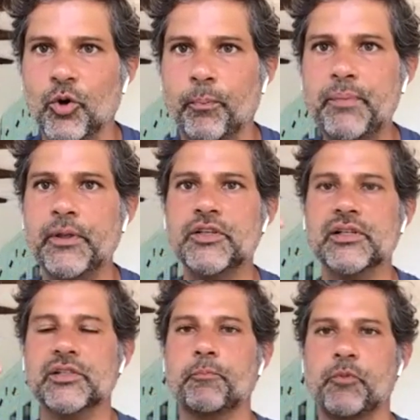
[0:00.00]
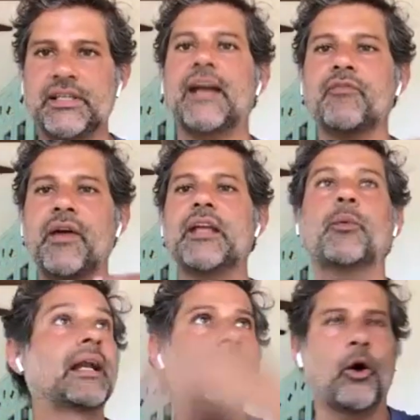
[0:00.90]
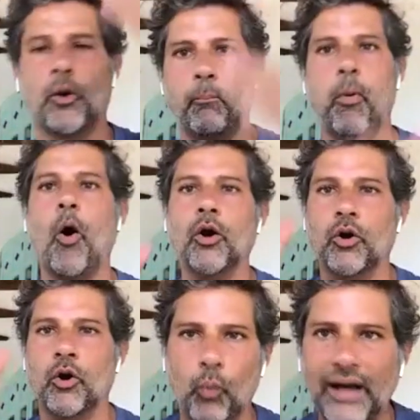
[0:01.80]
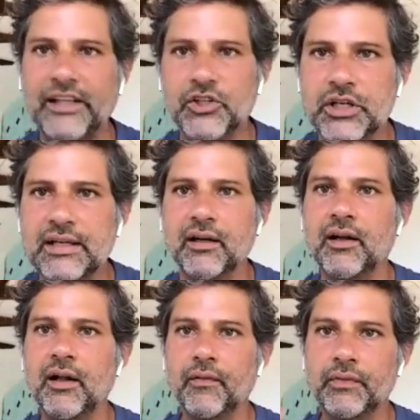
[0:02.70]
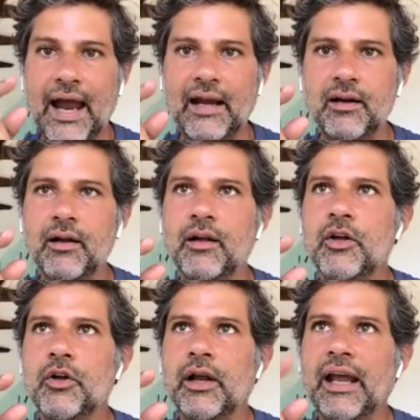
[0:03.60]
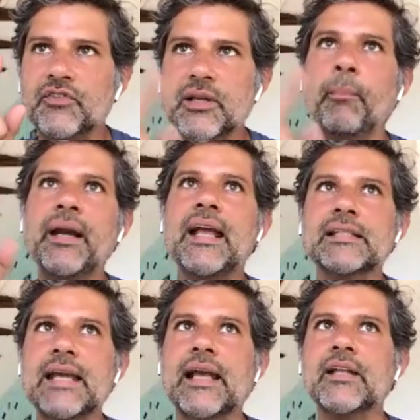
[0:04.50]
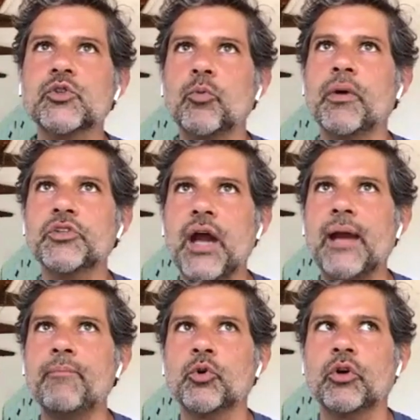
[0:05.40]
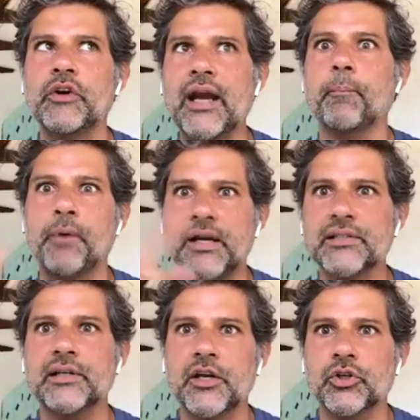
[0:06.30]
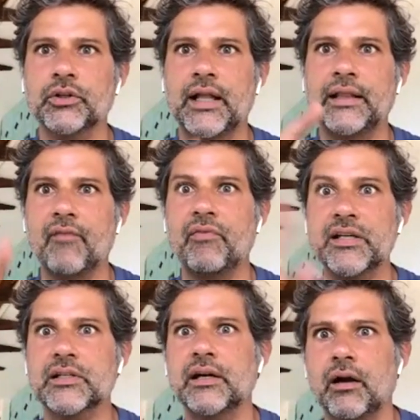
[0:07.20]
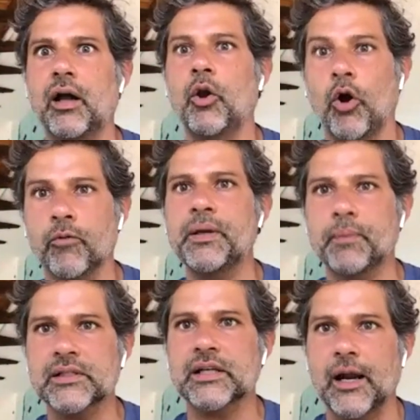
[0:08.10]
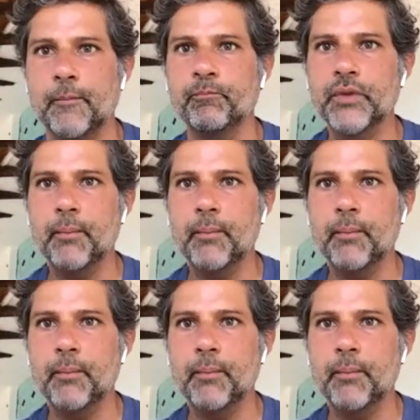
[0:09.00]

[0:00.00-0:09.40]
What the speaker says: you know, people just present very quickly on a board, on a white sheet, than if somebody has taken so much time to create a presentation, then they have wasted a lot of people's time